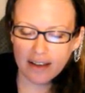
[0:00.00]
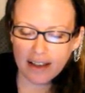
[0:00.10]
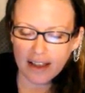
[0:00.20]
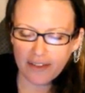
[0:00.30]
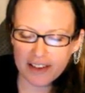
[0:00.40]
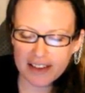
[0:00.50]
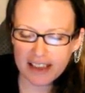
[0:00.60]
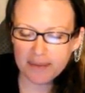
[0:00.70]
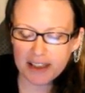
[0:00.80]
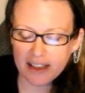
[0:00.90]
if it
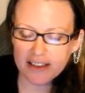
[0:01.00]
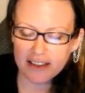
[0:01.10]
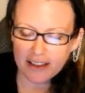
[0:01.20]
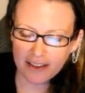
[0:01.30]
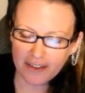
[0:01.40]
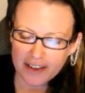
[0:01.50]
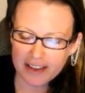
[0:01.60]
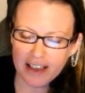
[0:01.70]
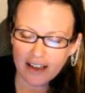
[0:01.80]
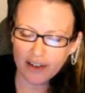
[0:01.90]
seems as if it's
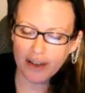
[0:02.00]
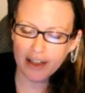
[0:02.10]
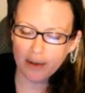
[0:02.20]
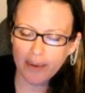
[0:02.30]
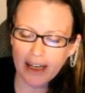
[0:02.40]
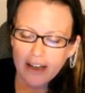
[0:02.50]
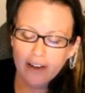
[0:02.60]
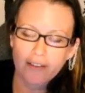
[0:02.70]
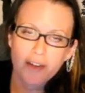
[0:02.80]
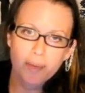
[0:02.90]
not going your way,
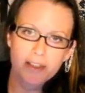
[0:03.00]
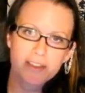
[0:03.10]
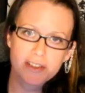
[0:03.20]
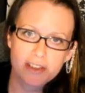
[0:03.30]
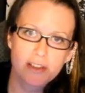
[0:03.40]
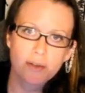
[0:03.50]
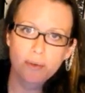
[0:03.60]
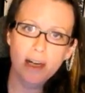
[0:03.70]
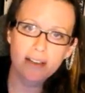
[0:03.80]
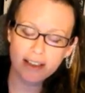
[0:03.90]
or if the person's
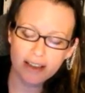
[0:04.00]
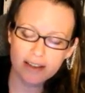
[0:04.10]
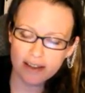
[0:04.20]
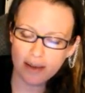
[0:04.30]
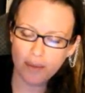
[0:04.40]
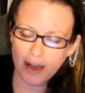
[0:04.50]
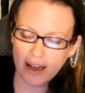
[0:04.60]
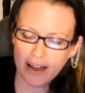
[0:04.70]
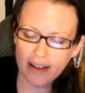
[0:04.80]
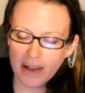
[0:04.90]
stonewalling in some
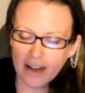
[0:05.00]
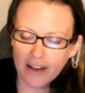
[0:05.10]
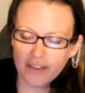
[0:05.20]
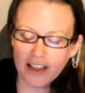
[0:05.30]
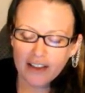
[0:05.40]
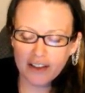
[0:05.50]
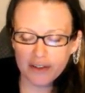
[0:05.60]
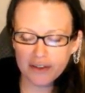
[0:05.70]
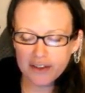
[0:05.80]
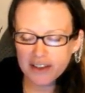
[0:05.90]
way, then
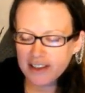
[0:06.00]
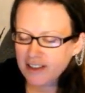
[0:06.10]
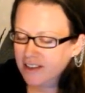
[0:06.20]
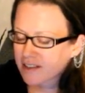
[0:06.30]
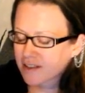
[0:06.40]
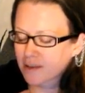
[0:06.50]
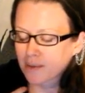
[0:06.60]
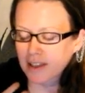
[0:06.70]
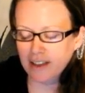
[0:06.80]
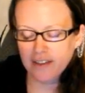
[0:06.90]
use
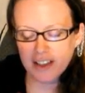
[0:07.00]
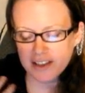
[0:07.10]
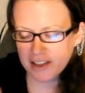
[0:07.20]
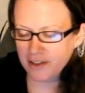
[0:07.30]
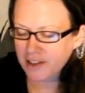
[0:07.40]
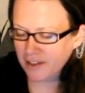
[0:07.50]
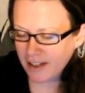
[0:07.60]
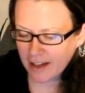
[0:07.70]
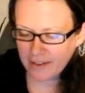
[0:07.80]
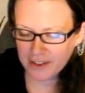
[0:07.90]
whatever excuse you
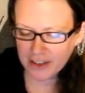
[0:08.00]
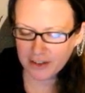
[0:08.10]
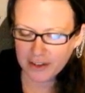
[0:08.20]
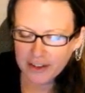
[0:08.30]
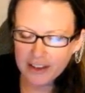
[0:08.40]
have to